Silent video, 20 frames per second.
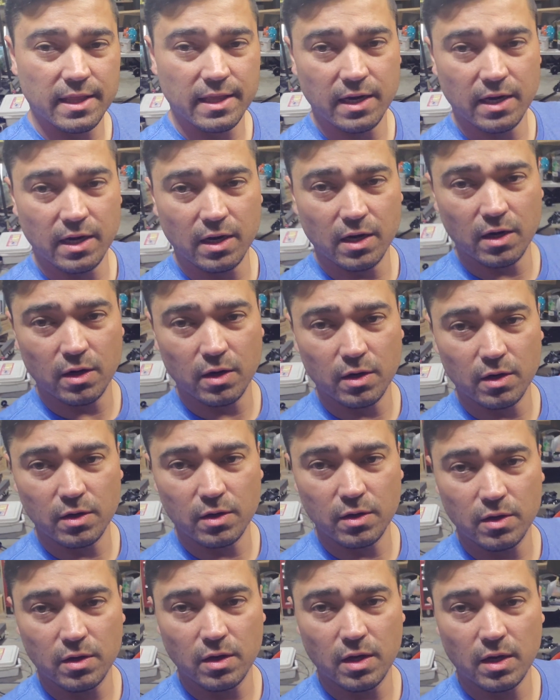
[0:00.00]
there
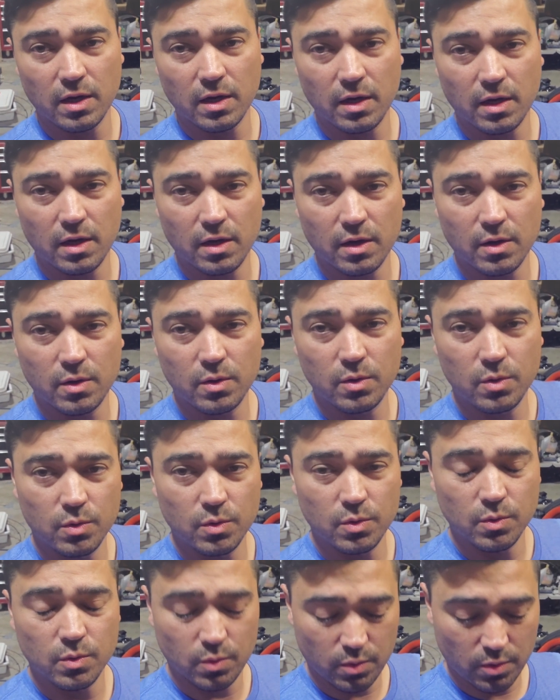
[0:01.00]

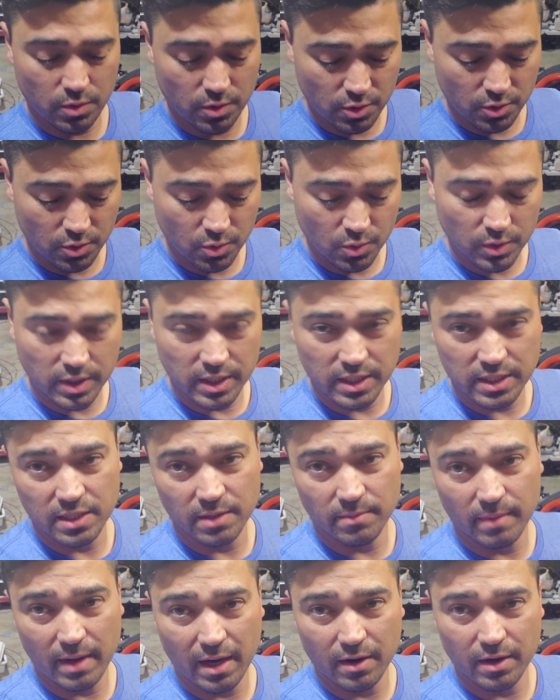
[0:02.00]
who knew a
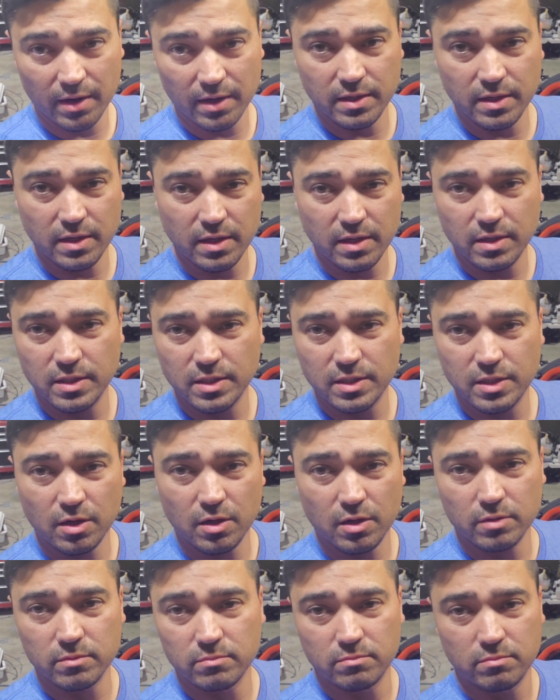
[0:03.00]
decent amount, had
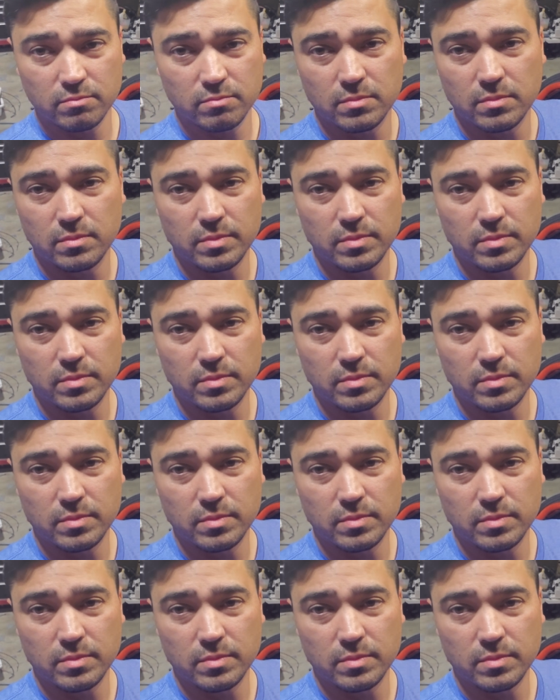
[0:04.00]
installed